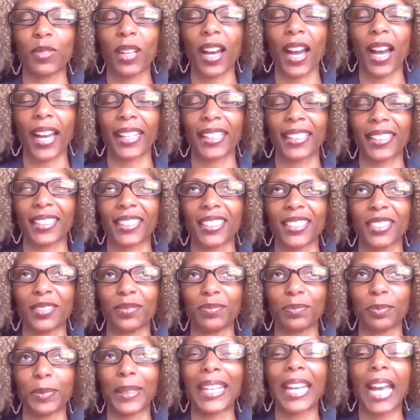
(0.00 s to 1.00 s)
I
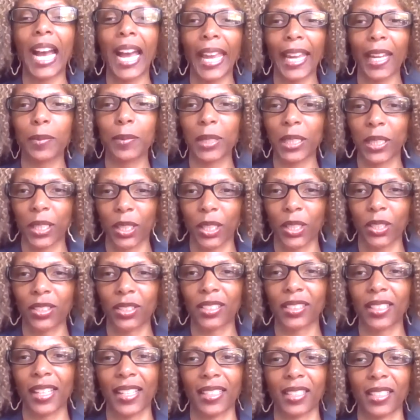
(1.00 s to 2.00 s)
became a
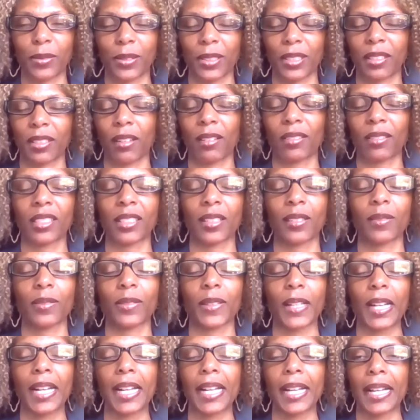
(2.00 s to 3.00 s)
nurse as a result of
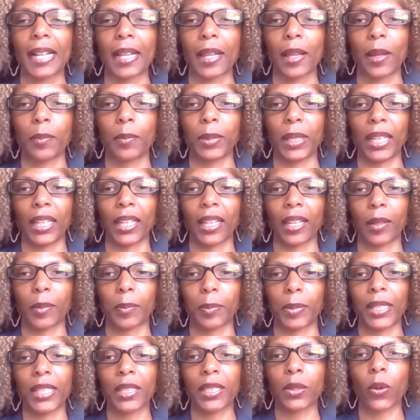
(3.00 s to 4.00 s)
being a
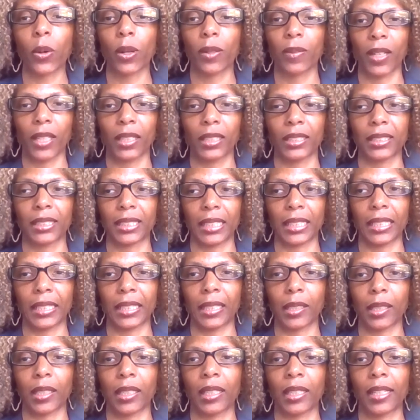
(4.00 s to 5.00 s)
Peace Corps
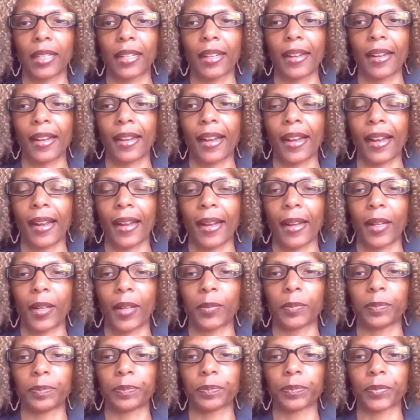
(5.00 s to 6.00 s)
volunteer
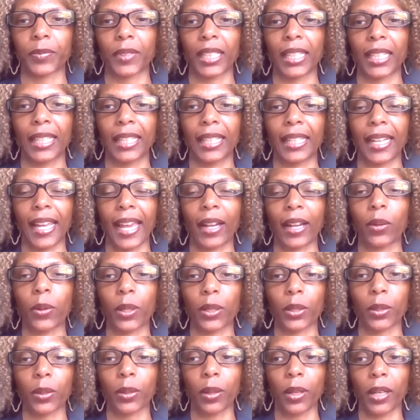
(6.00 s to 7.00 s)
in
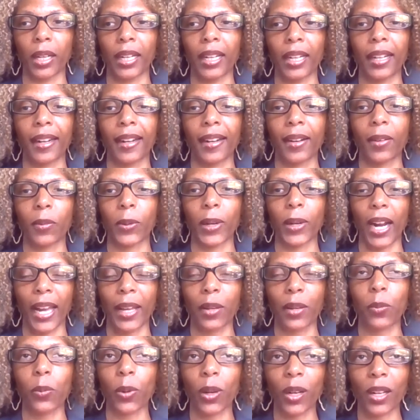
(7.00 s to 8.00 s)
Ecuador, where
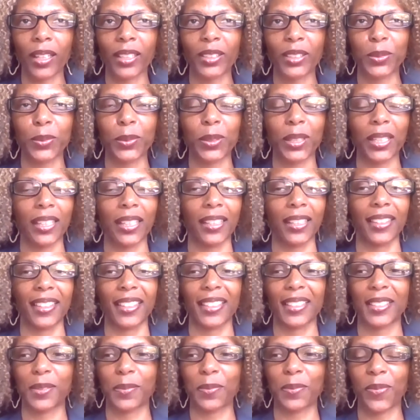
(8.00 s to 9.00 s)
I worked with
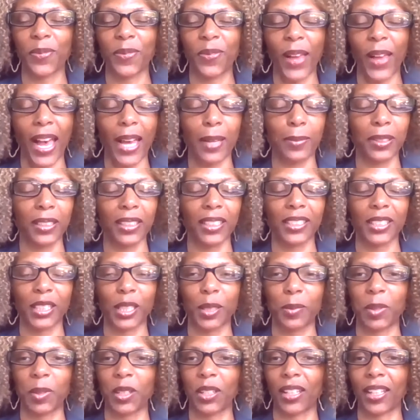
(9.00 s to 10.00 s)
some fabulous
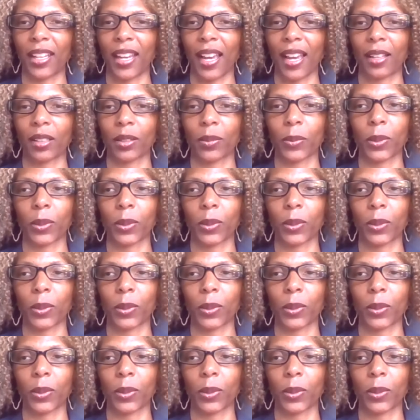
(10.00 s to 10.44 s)
community health